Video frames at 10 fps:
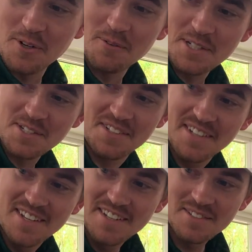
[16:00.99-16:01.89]
a reason.
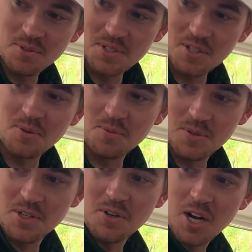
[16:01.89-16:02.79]
So we
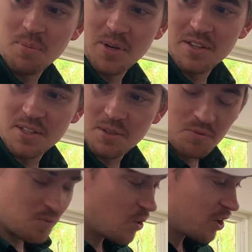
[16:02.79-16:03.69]
don't operate the
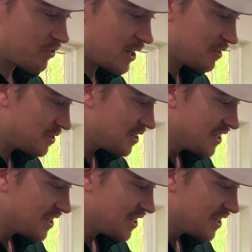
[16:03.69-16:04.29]
water valves.